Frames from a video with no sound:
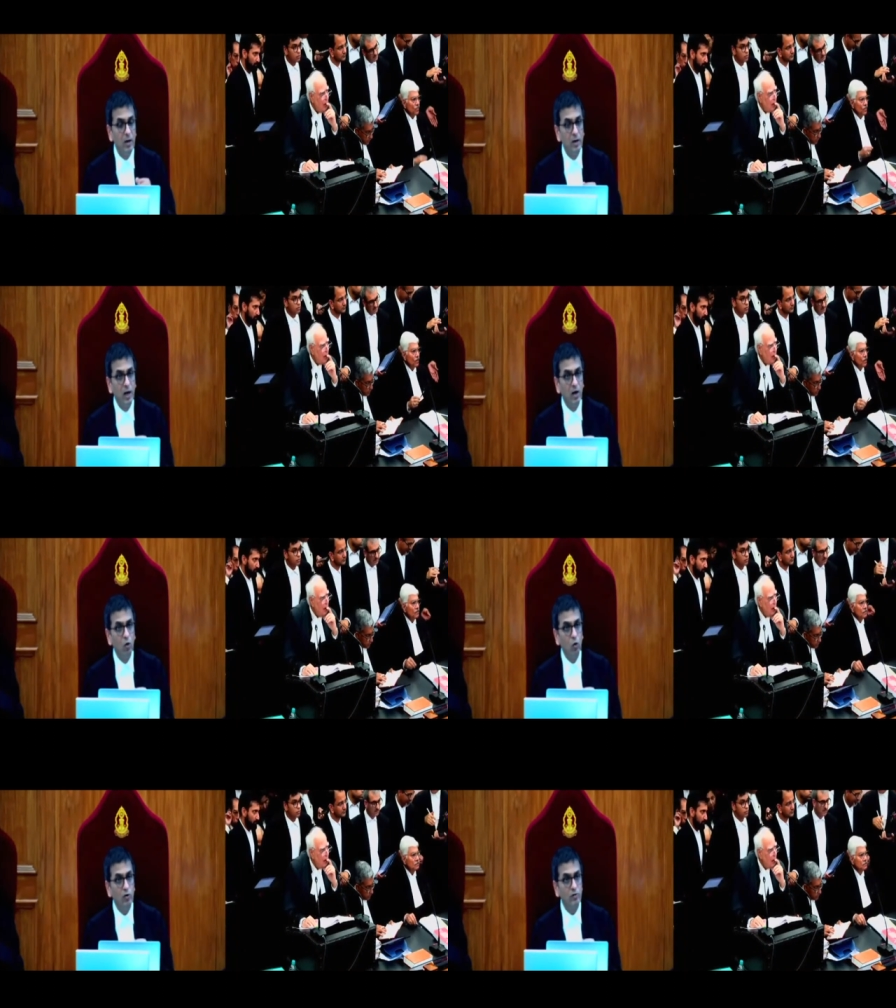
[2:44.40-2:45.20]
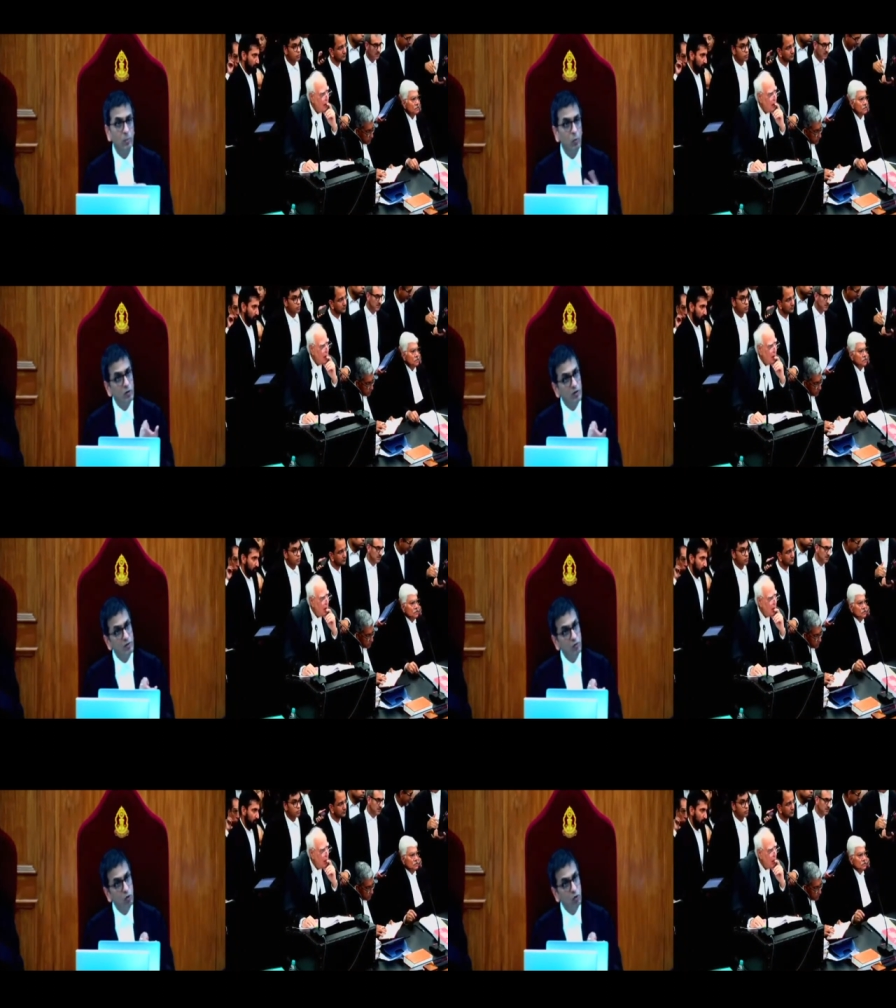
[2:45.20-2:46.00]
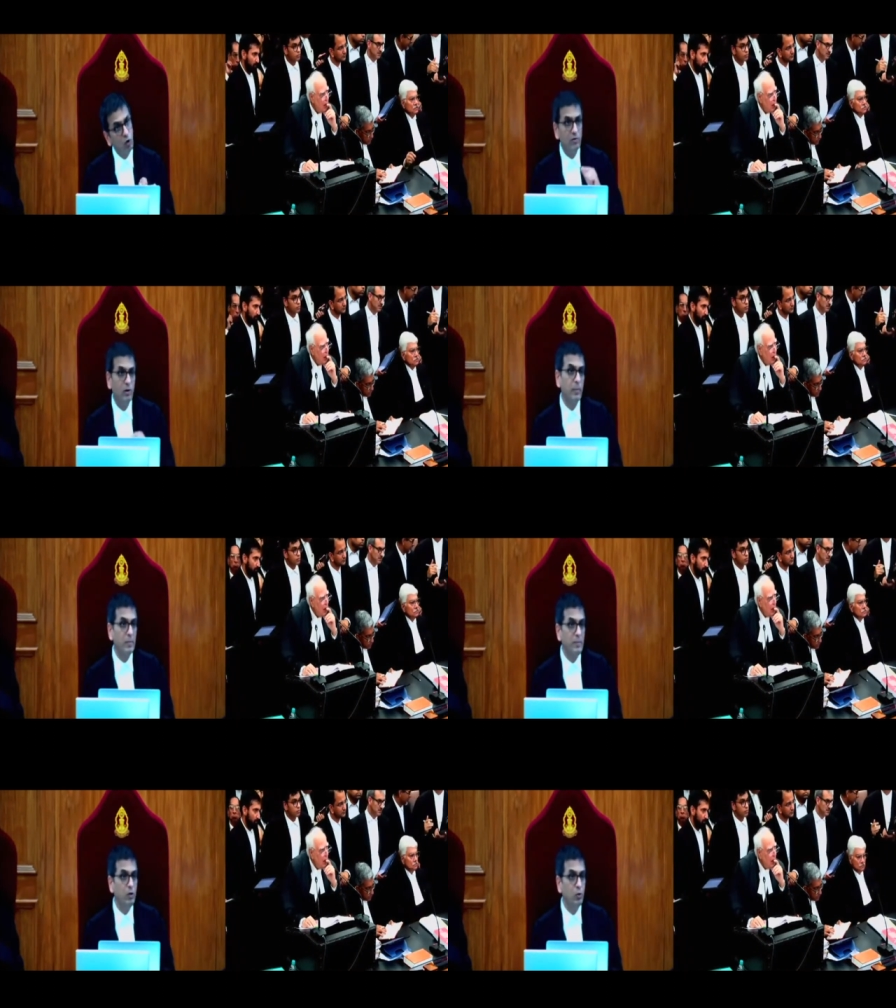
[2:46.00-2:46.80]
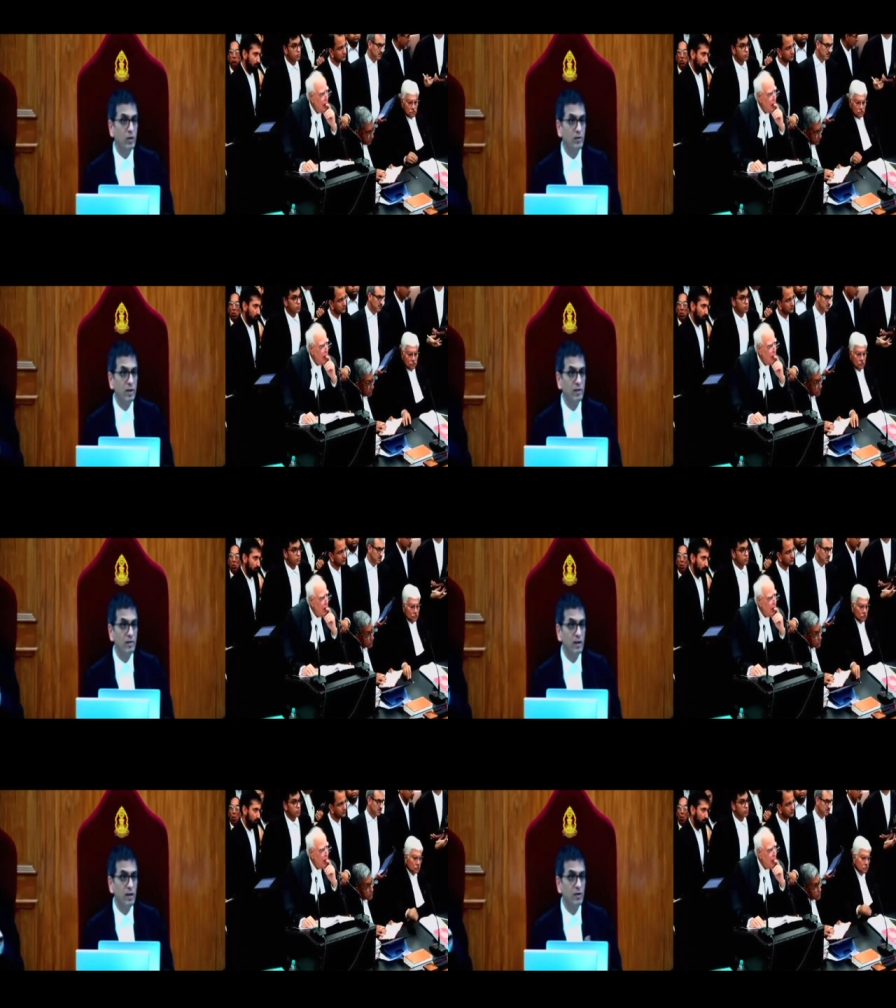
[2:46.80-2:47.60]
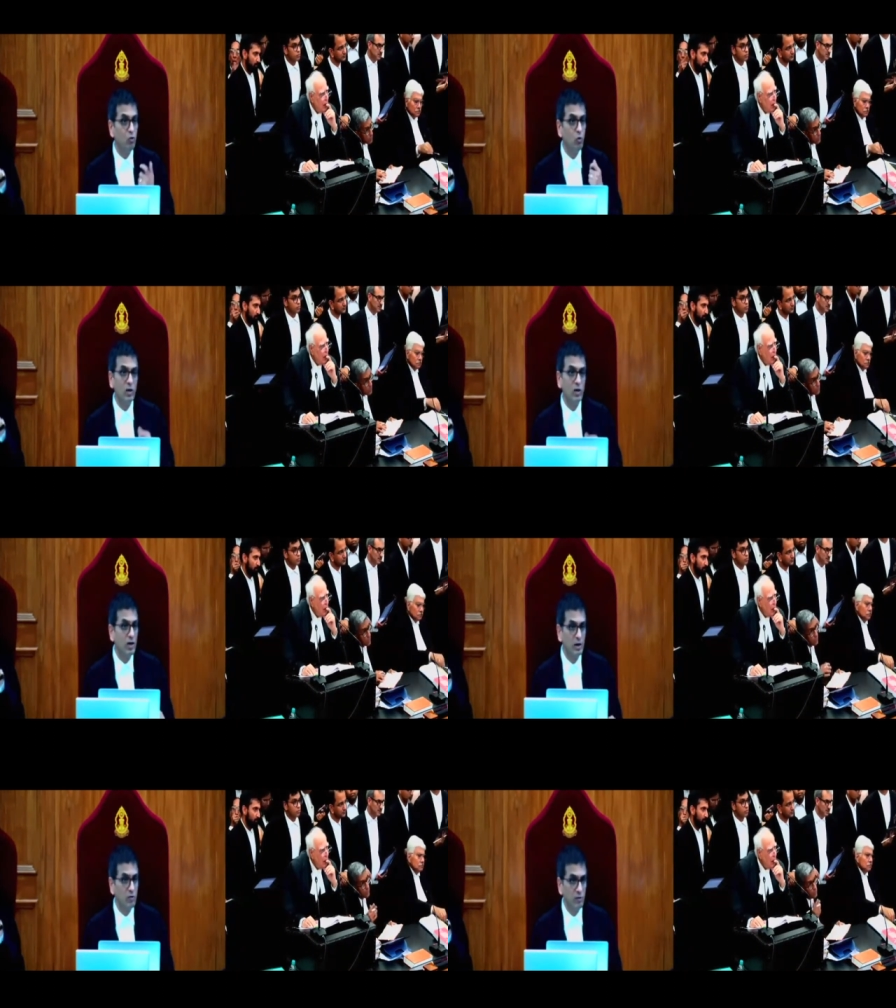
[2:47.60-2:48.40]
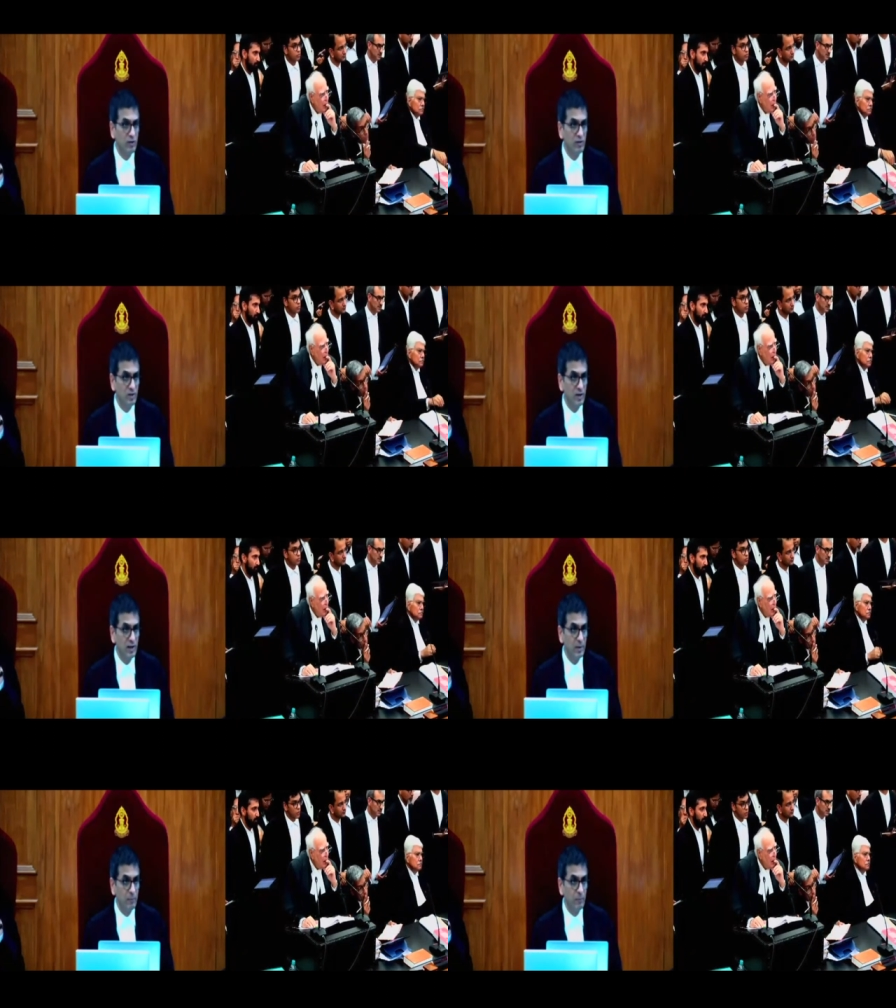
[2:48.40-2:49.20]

Now, suppose it is not covered by B2 in the sense that there is no concurrence of the state.